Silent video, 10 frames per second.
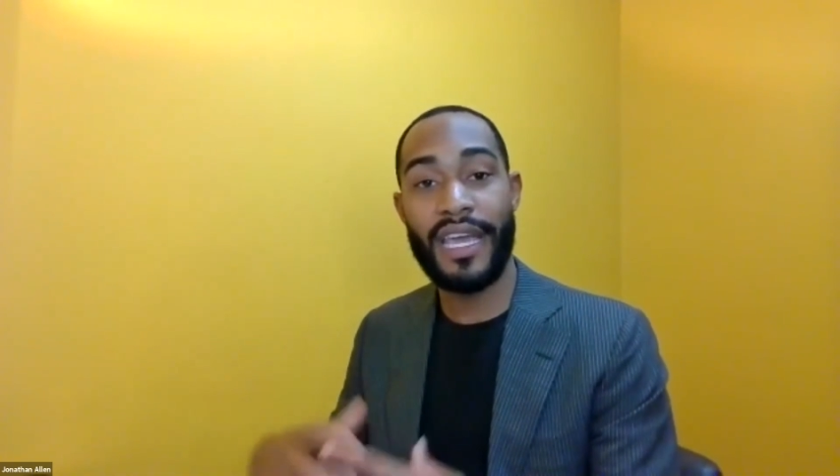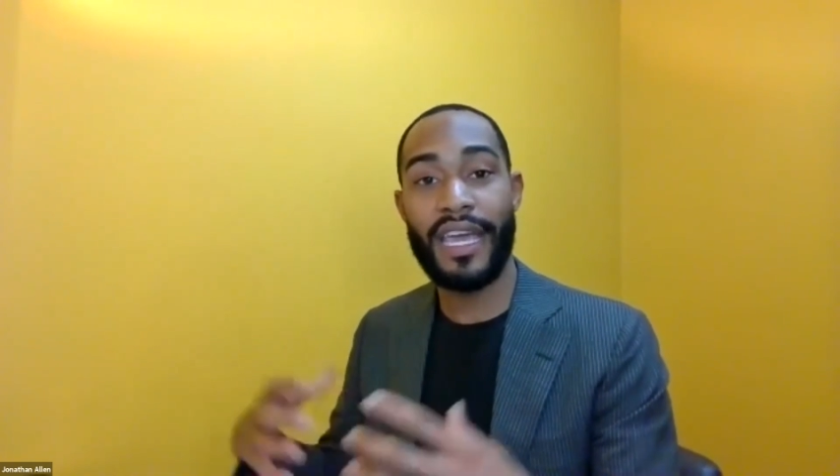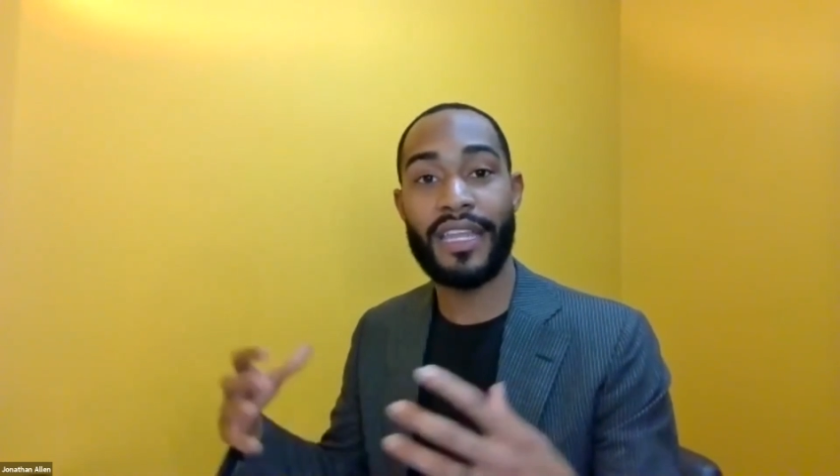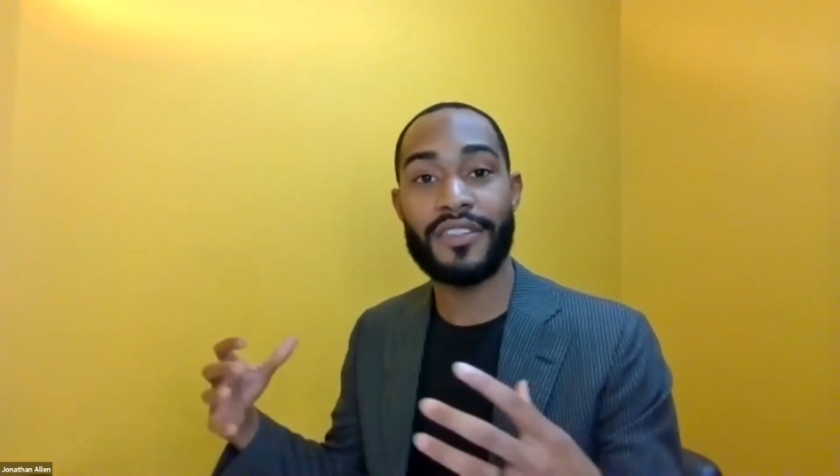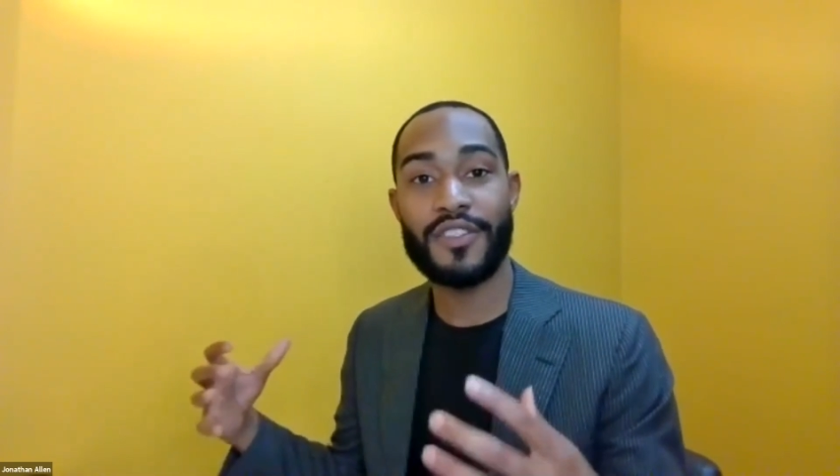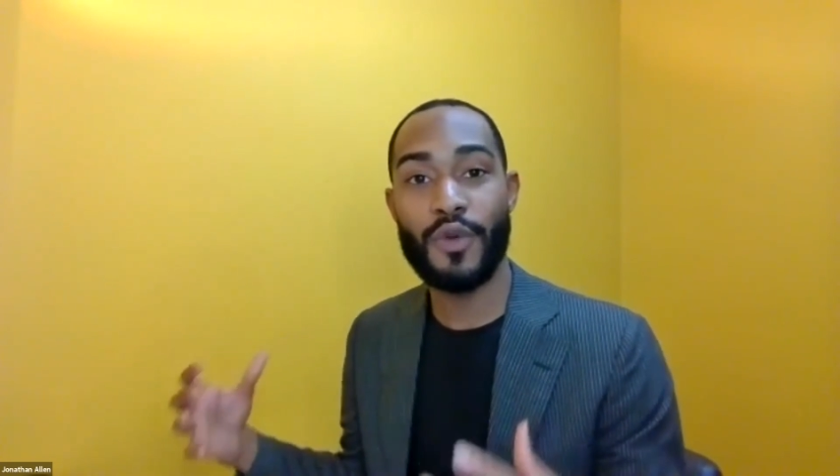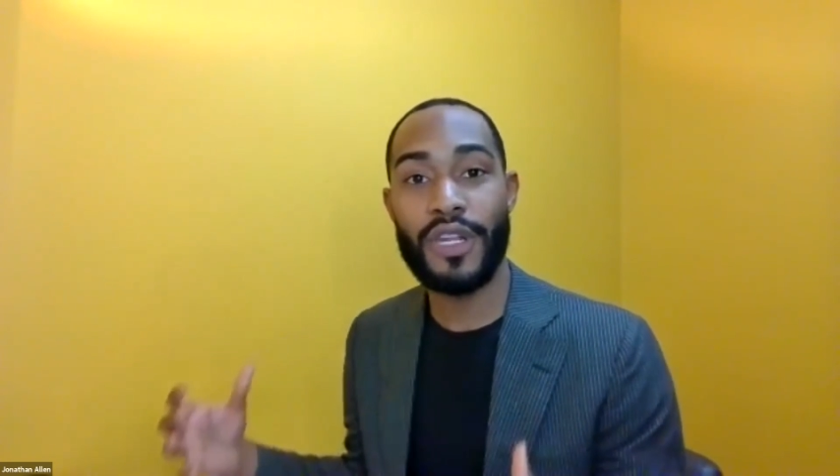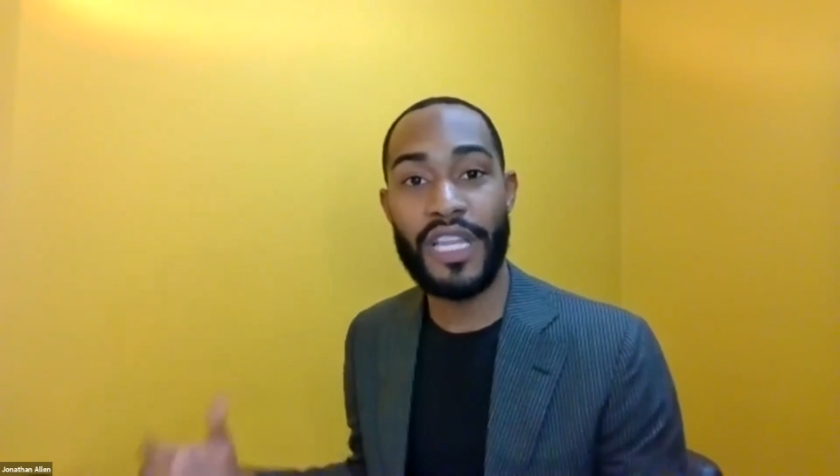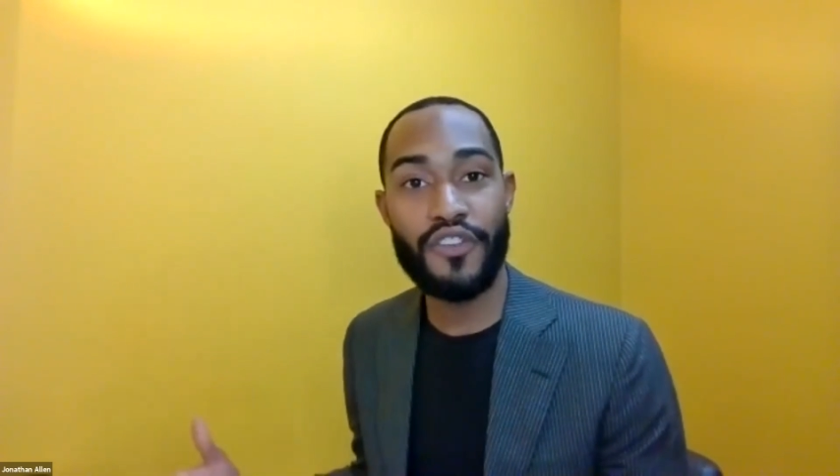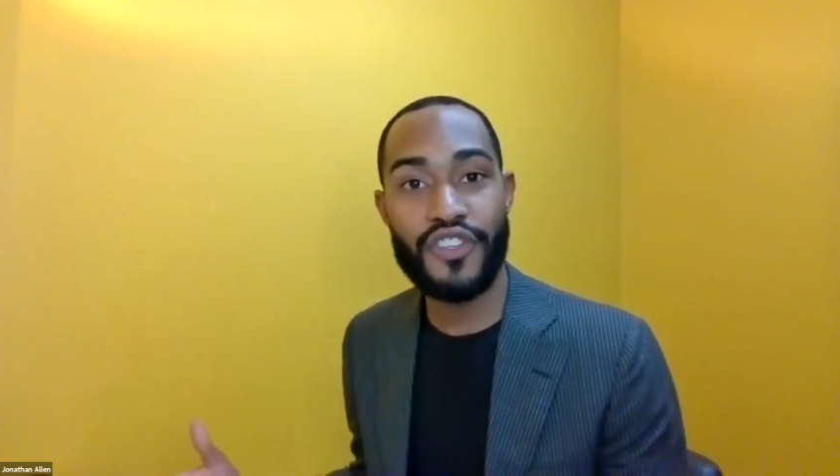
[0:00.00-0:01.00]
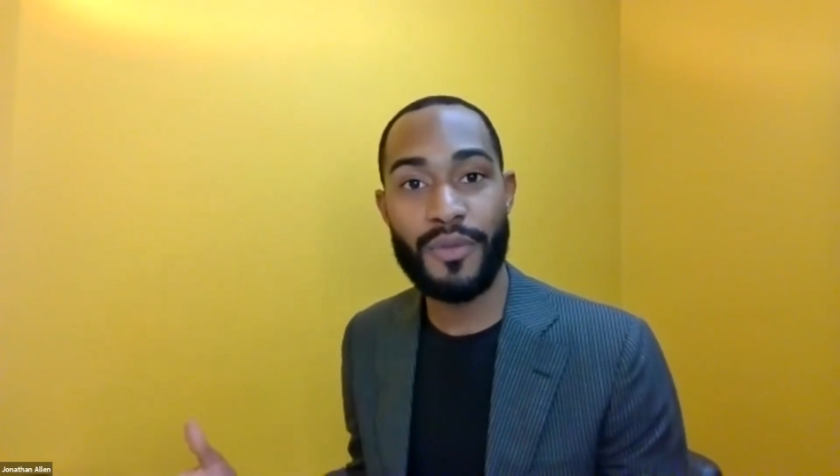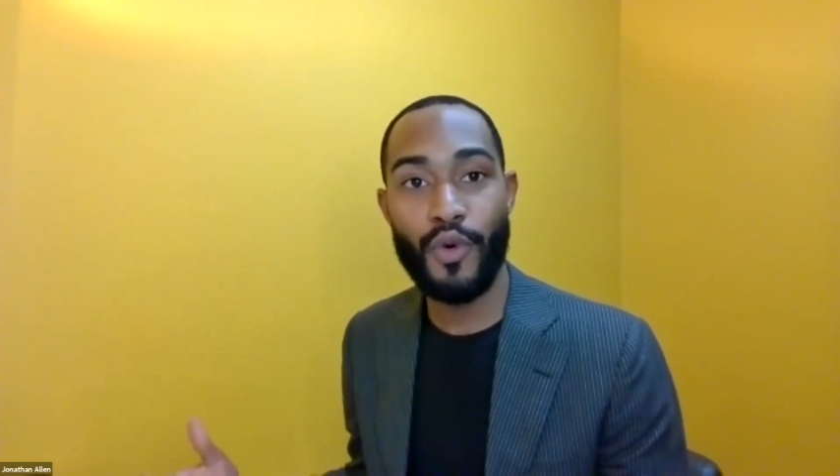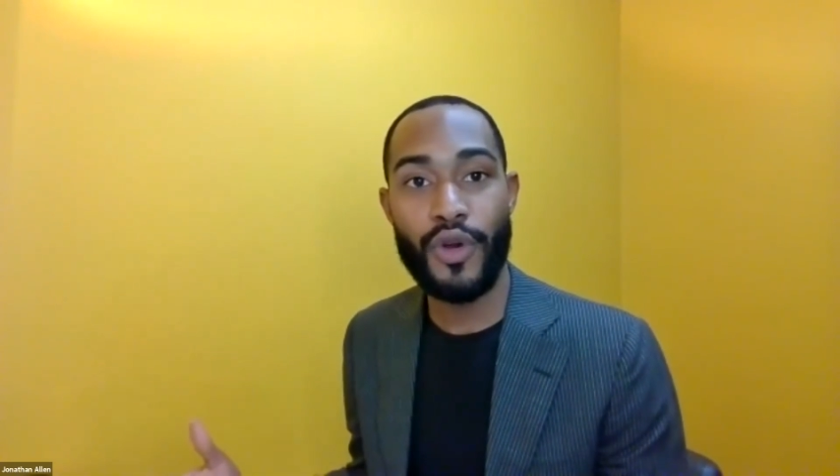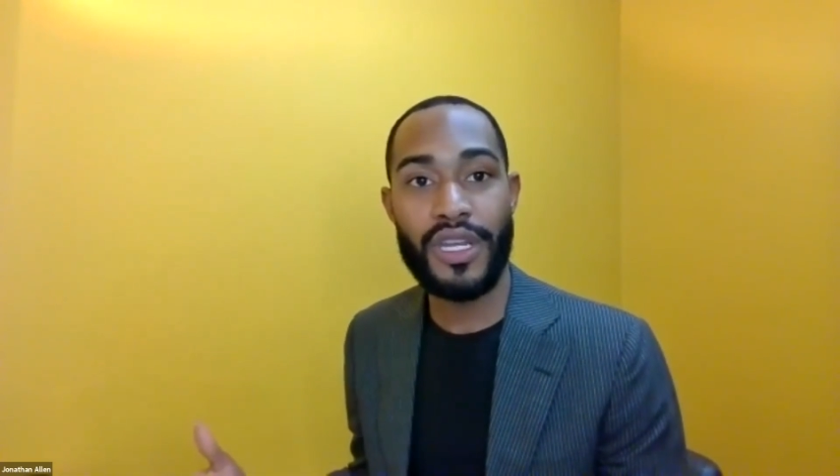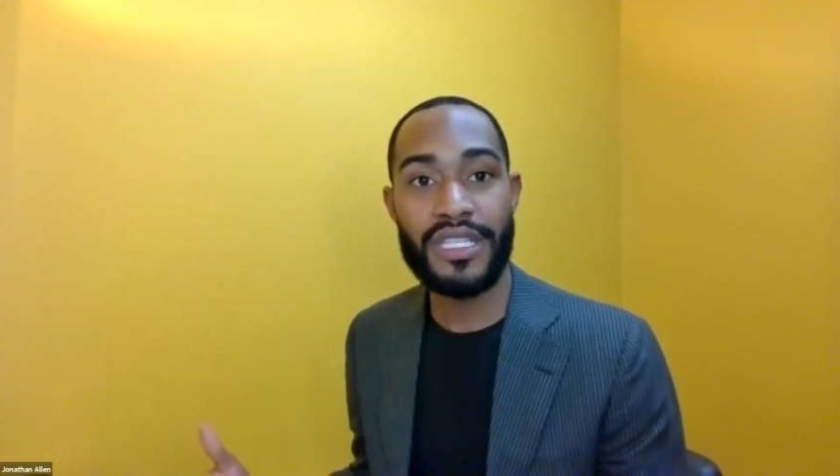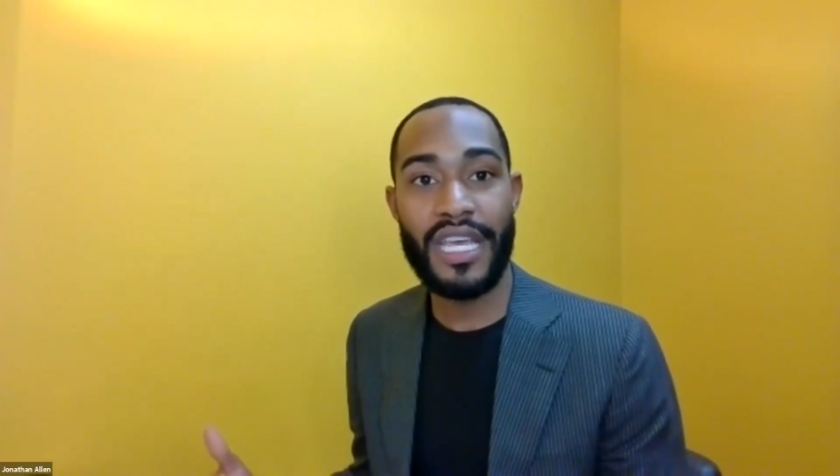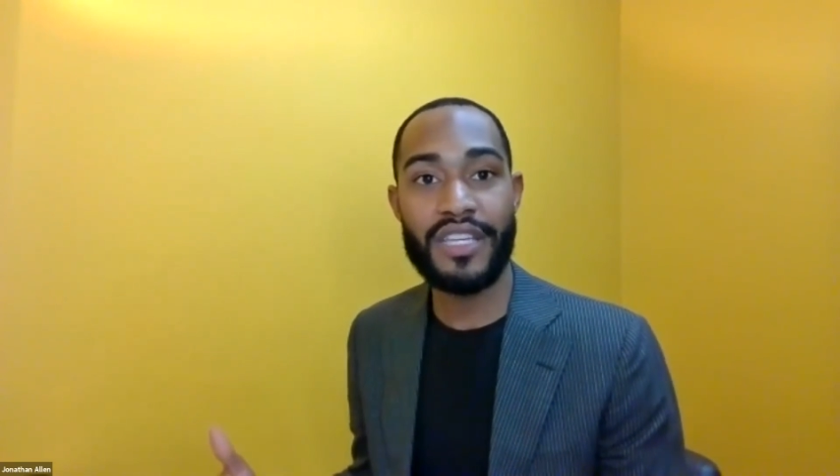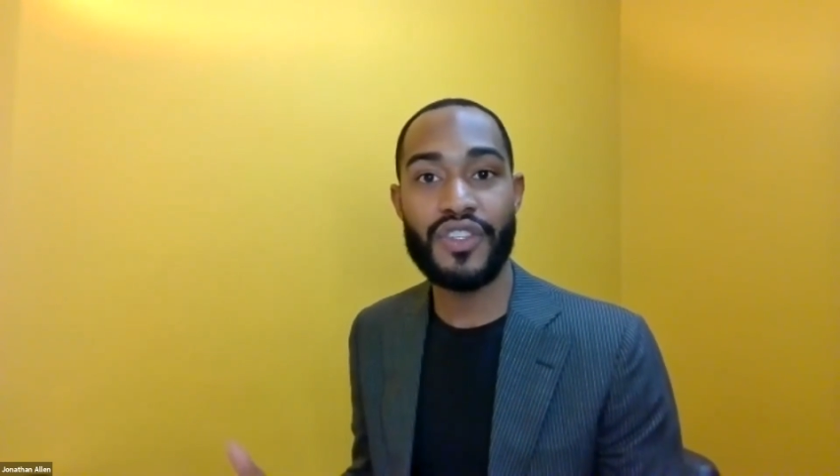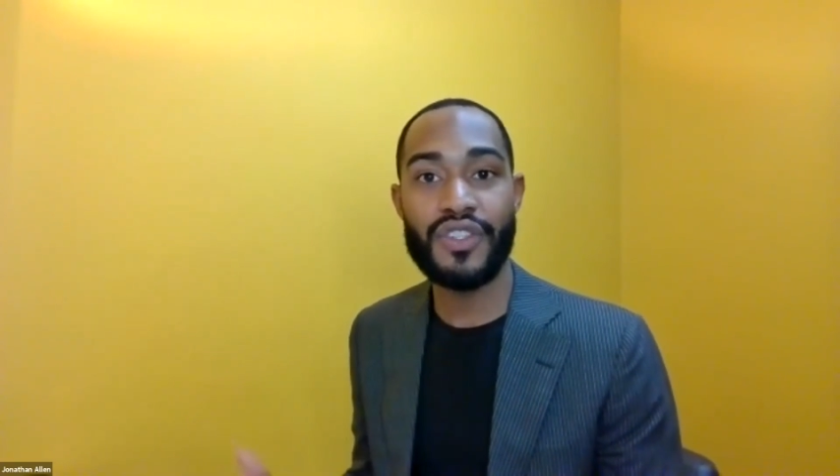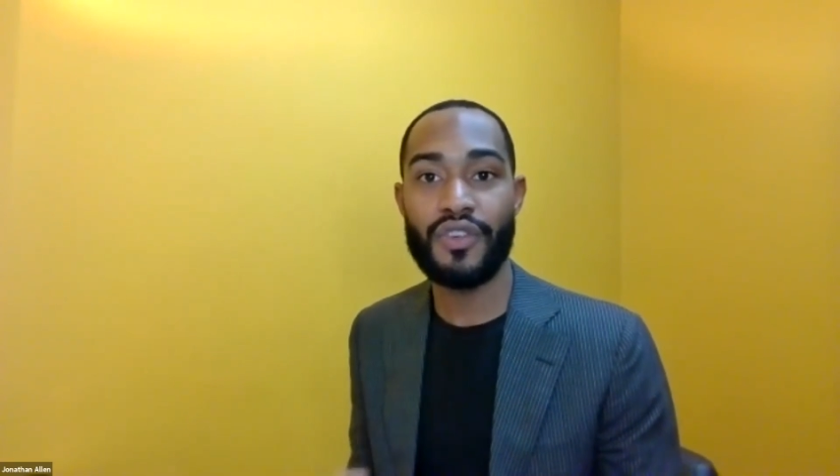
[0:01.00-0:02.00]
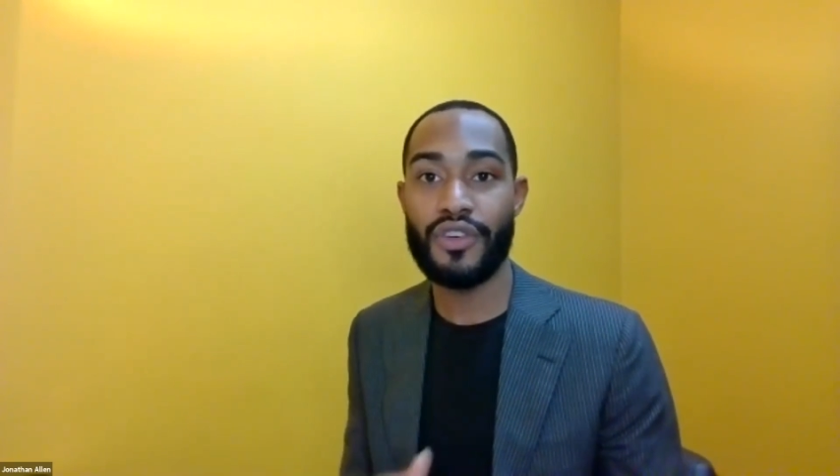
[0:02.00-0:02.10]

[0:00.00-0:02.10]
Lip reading: and student leadership organizations,